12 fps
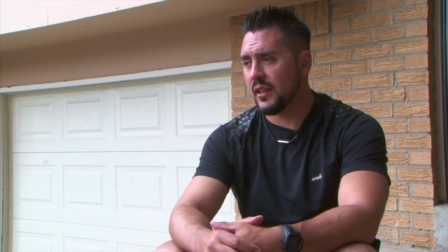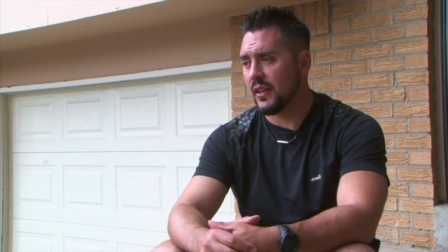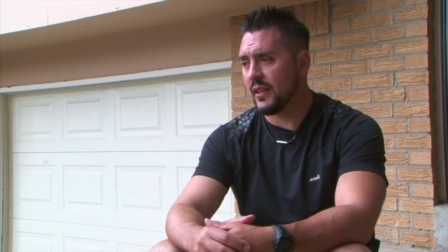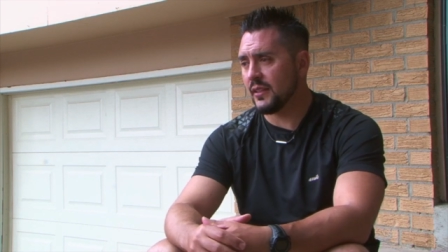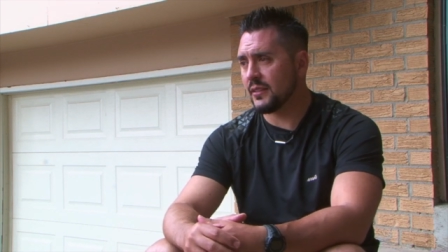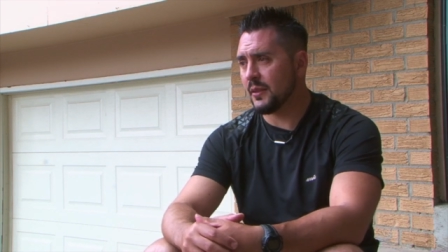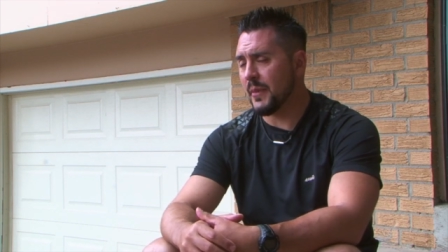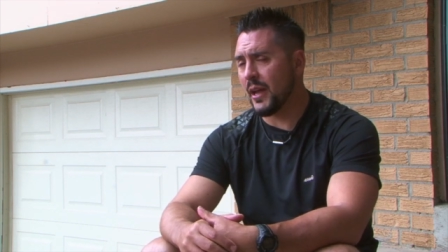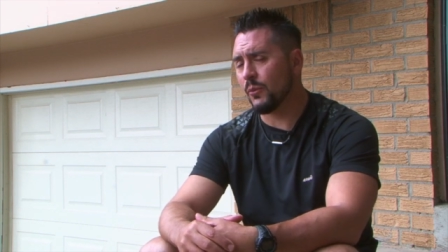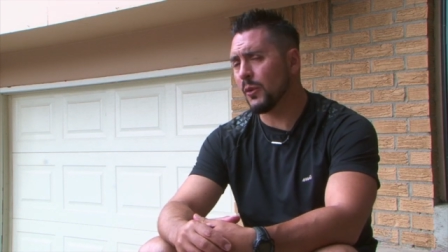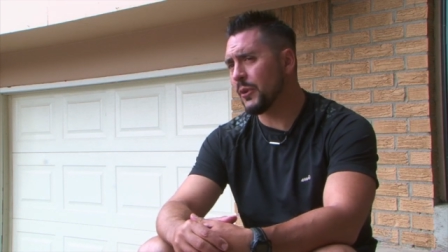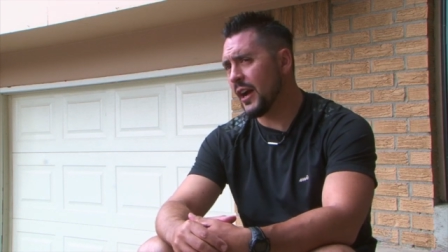And they said,
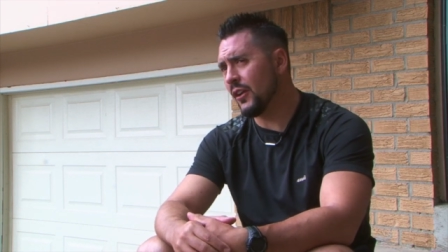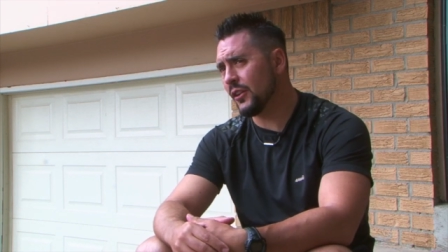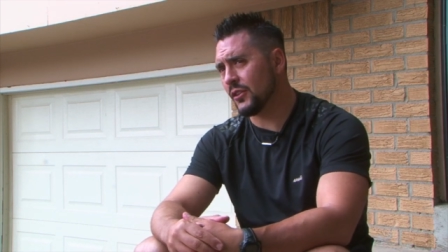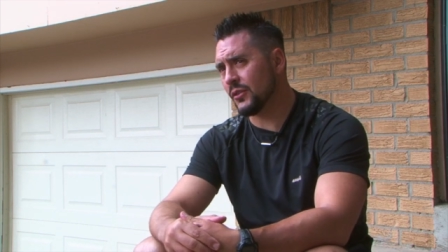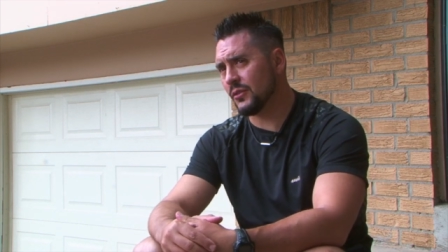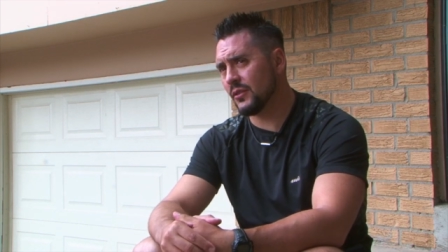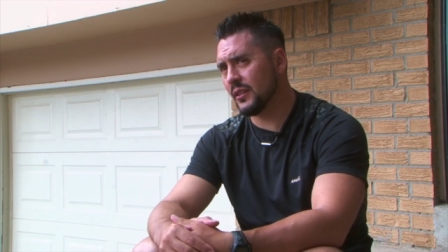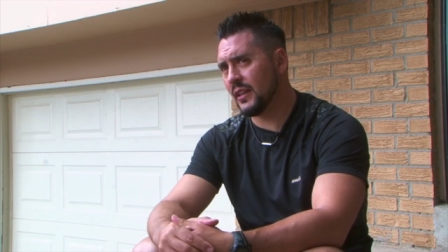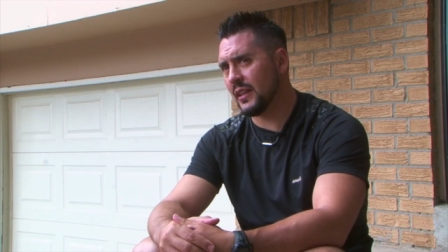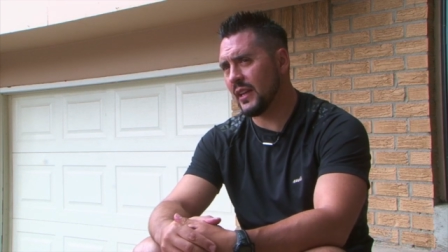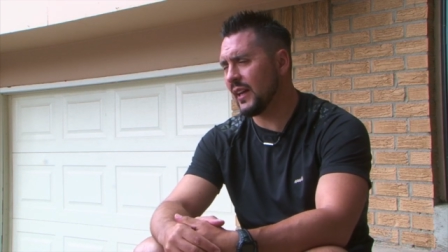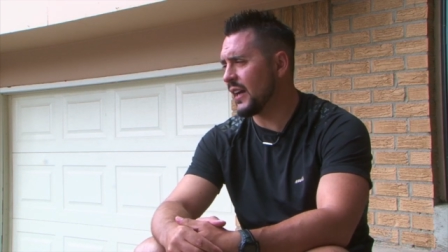man, we're proud of you.
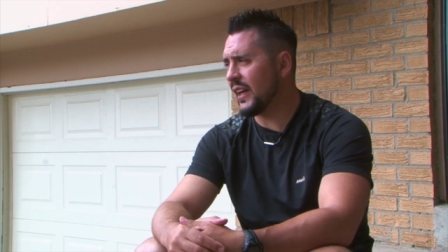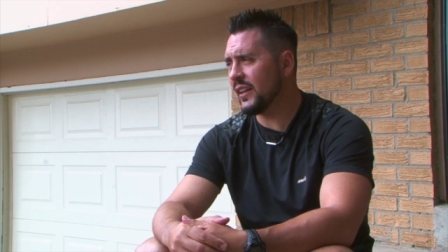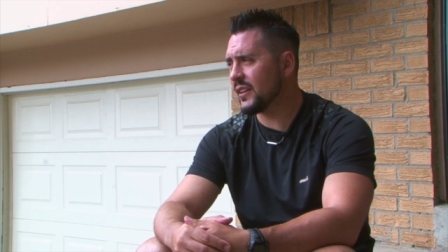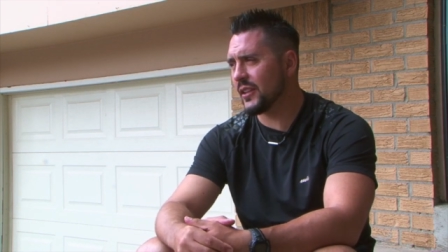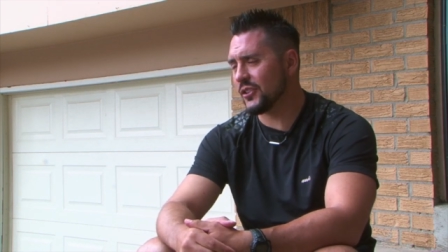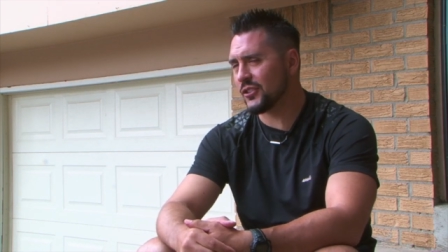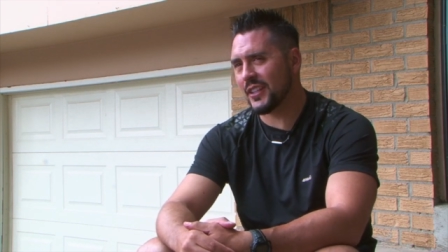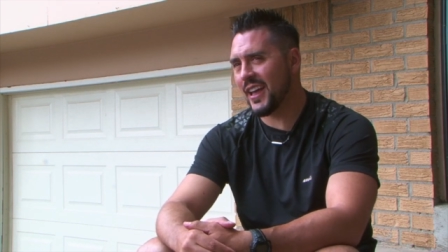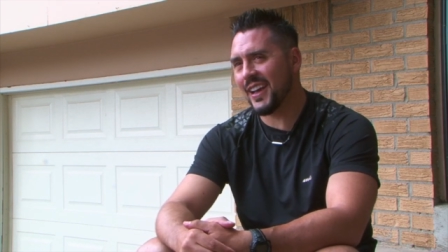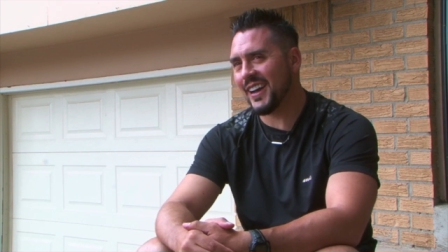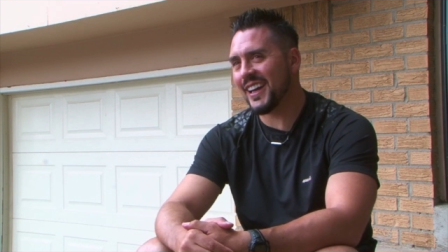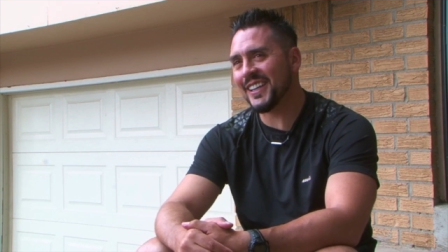And I didn't
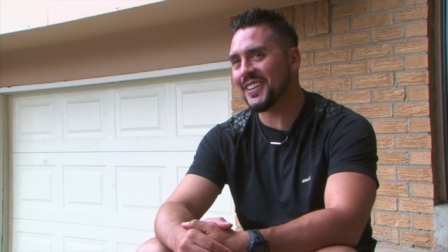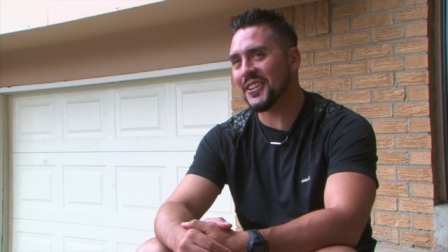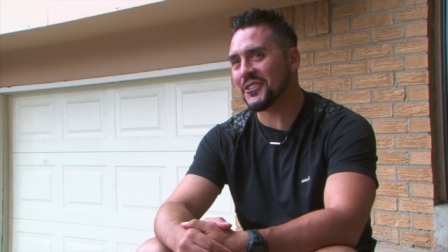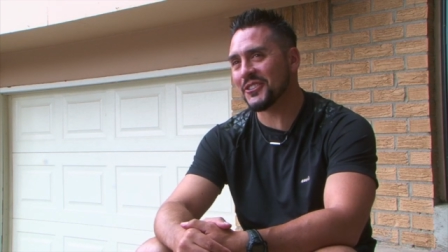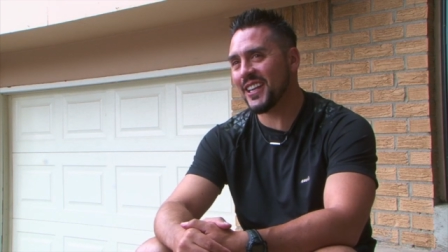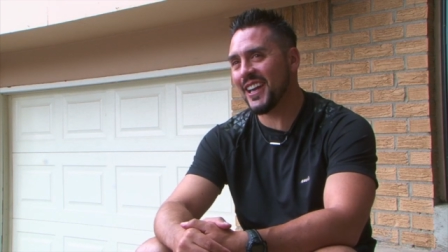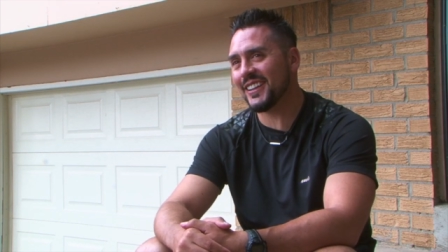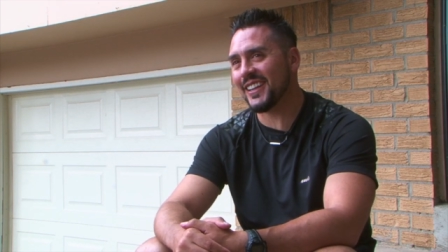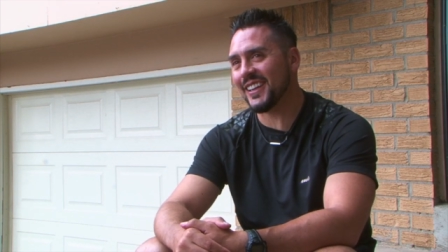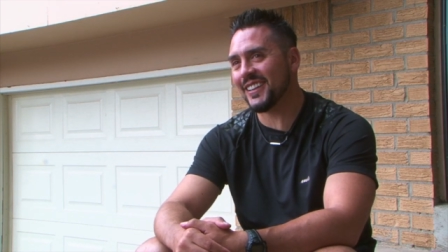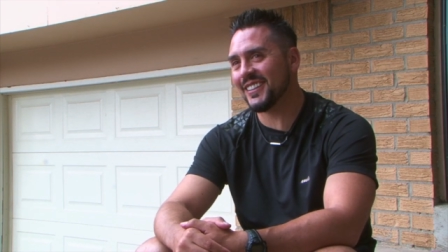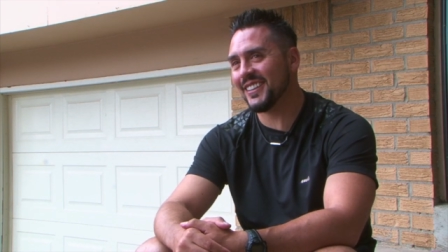understand
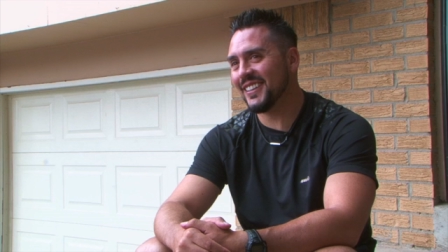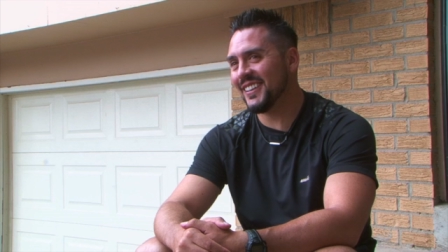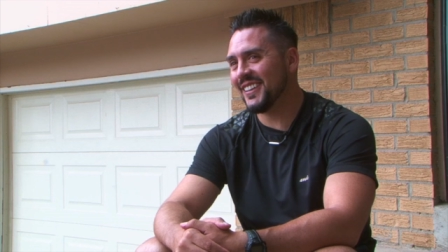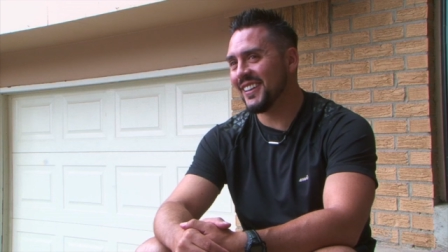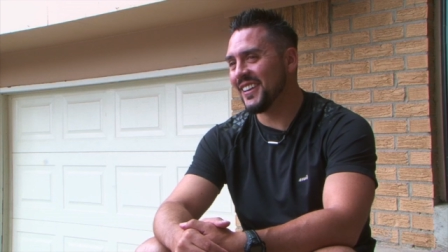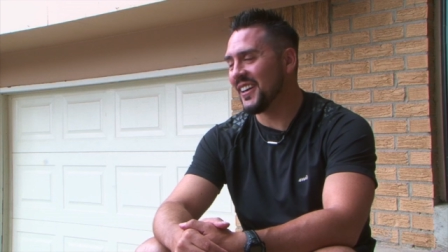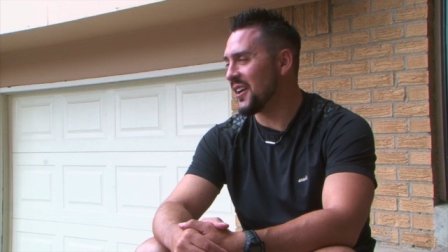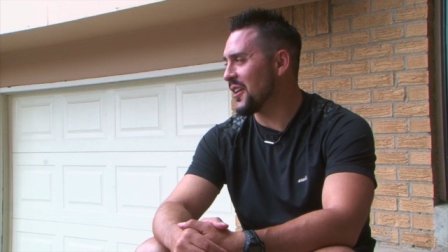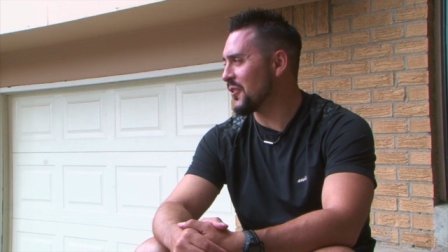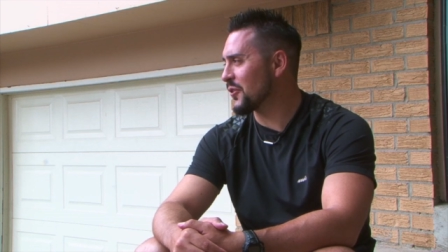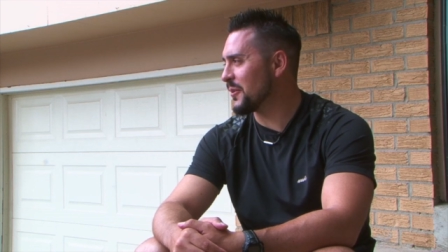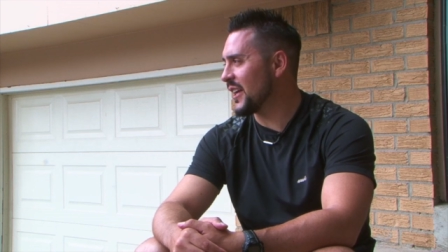that
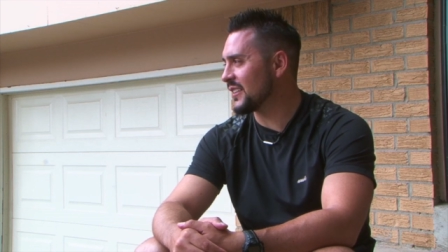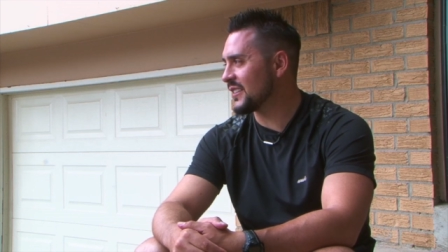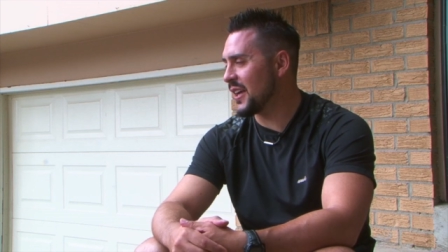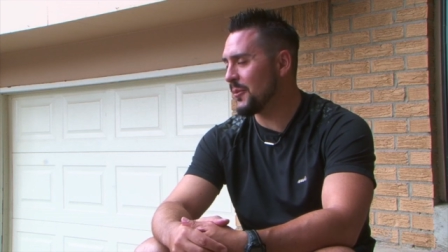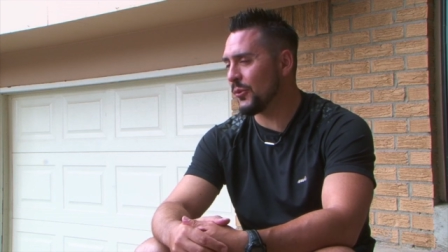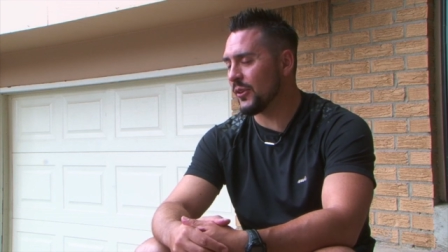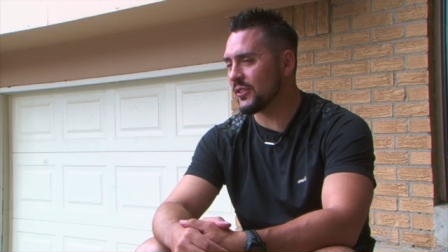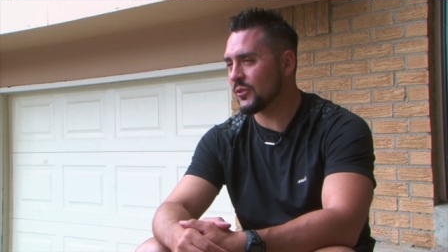from that standpoint.